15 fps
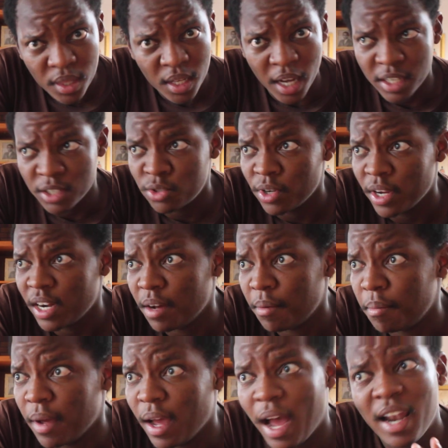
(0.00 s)
like straight
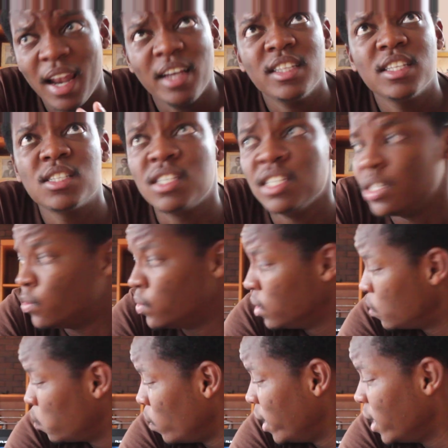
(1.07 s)
up i like the
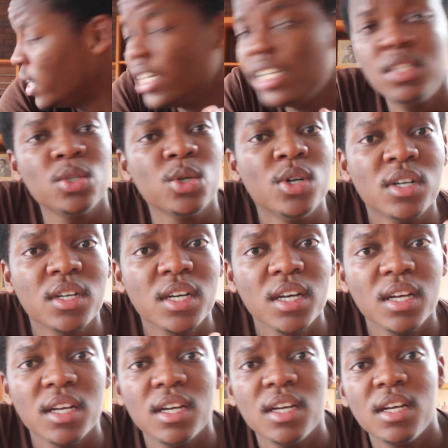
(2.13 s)
sequence where he took
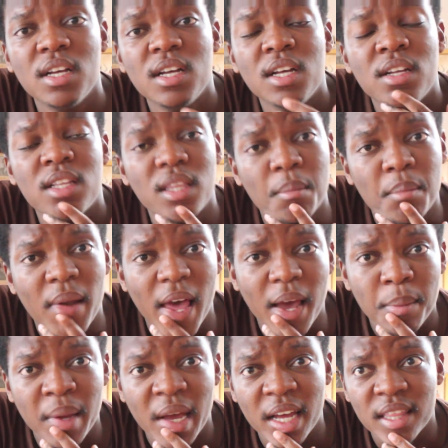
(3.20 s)
the
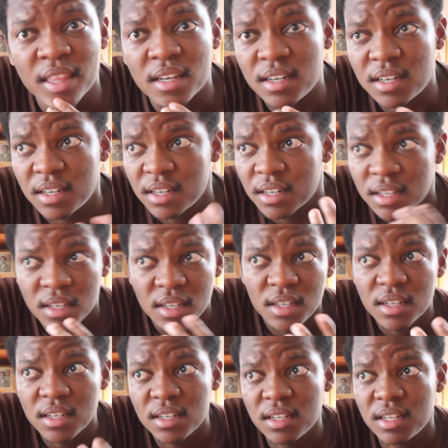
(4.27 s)
black panther
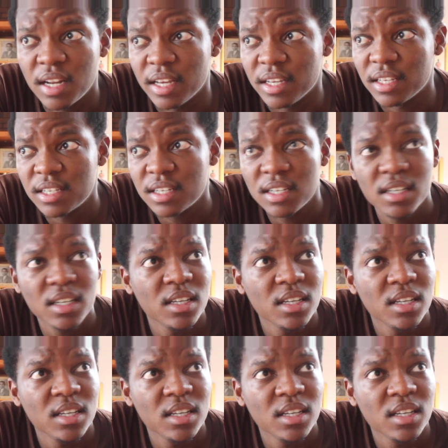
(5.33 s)
like